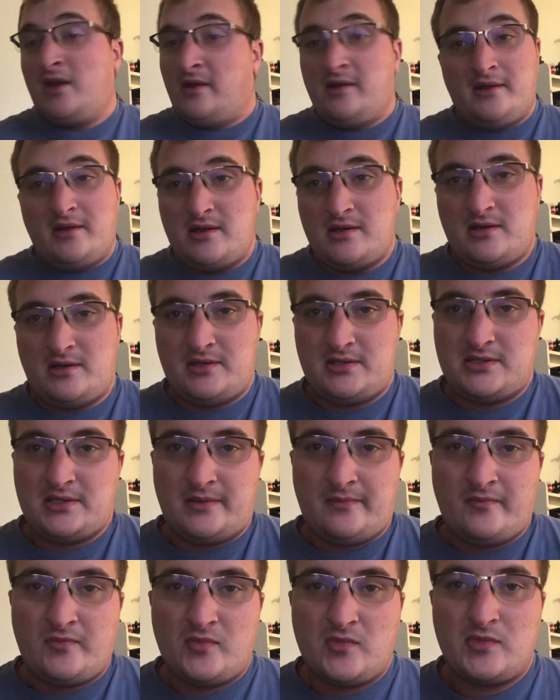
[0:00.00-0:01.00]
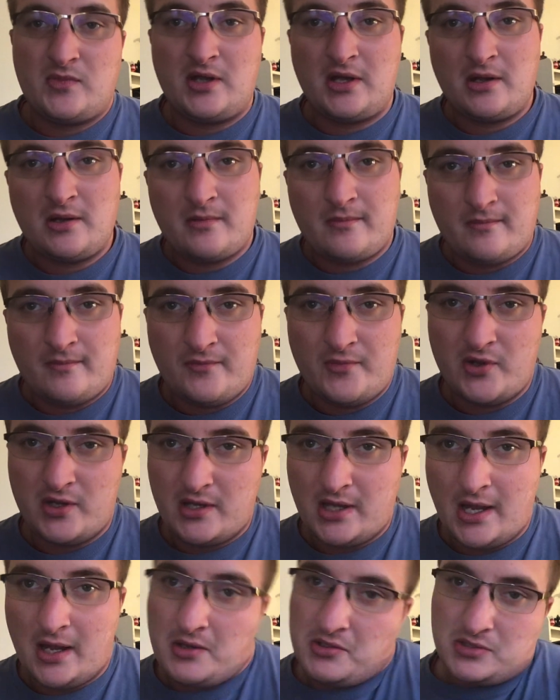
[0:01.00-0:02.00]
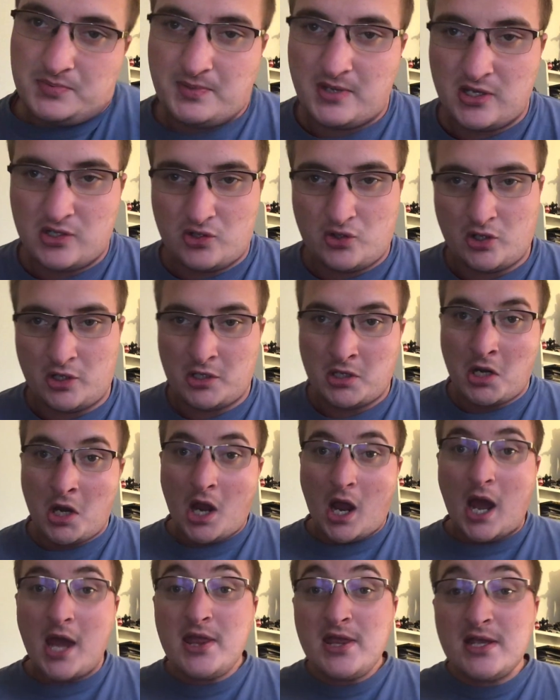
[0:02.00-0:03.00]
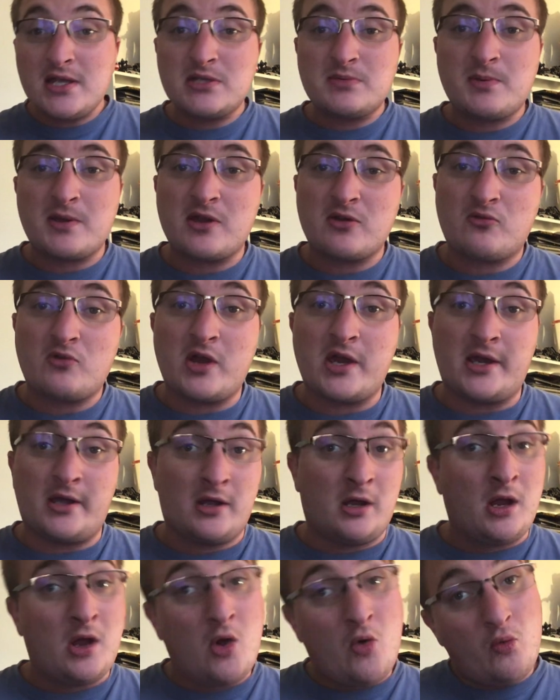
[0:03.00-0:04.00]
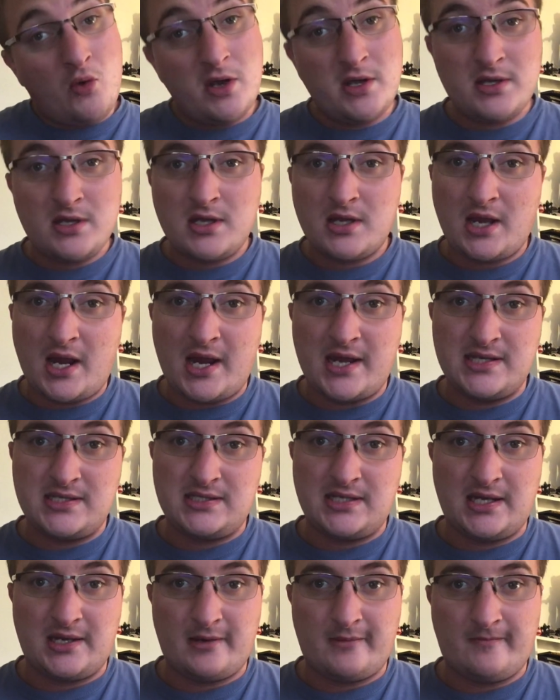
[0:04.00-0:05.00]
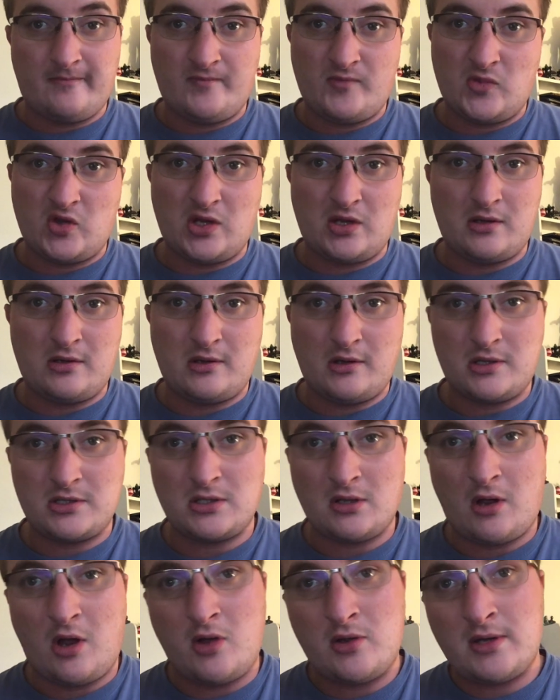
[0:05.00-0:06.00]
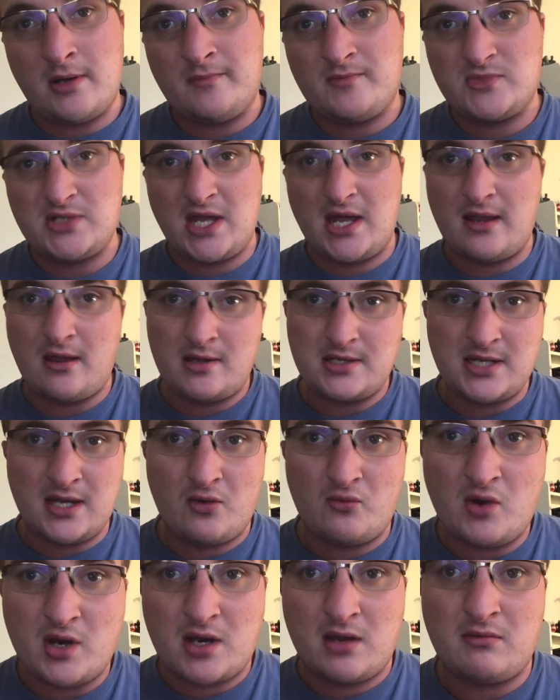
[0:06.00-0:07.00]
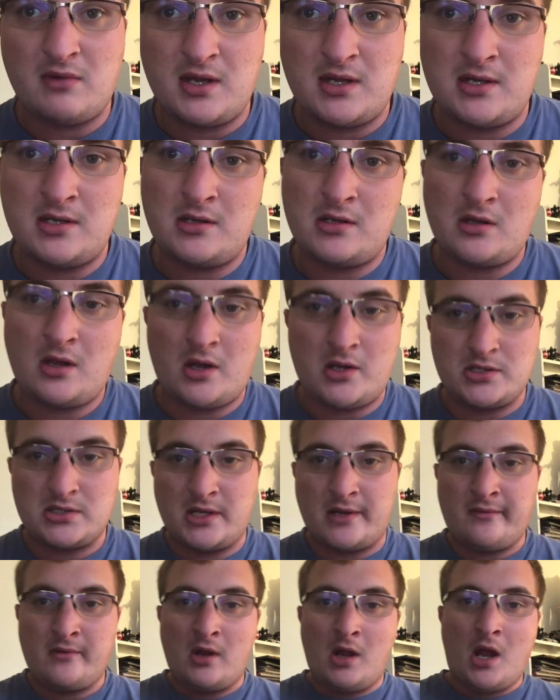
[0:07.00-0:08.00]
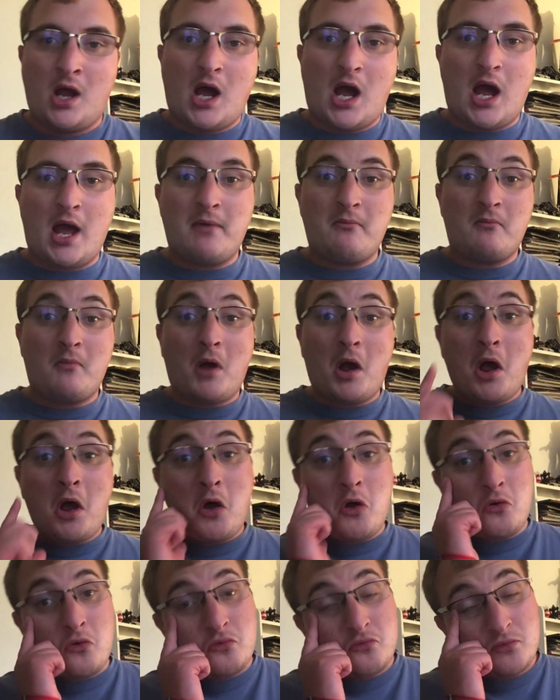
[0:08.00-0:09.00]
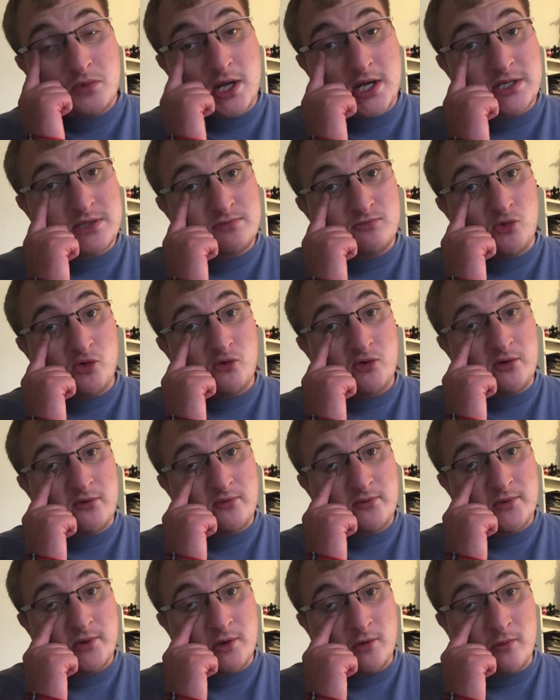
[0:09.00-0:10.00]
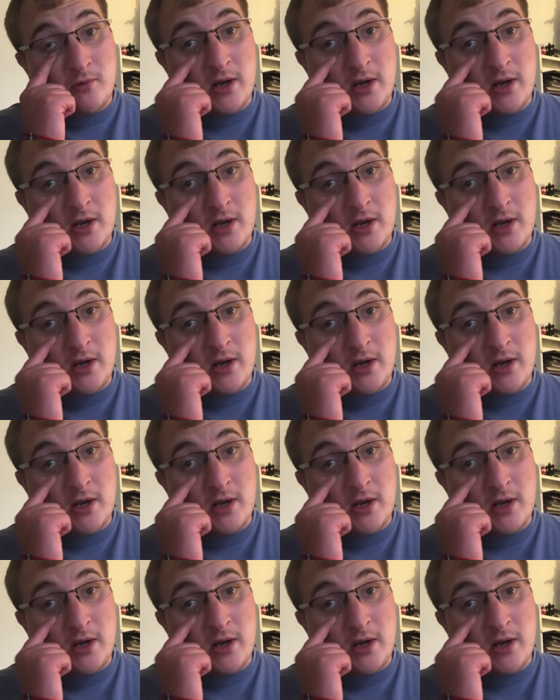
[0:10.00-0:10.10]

And all that stuff. But now it's pretty good. I think it's pretty great. What do you guys think? You know, so all of them, 10 out of 10 recommended and all that stuff. Next movie review.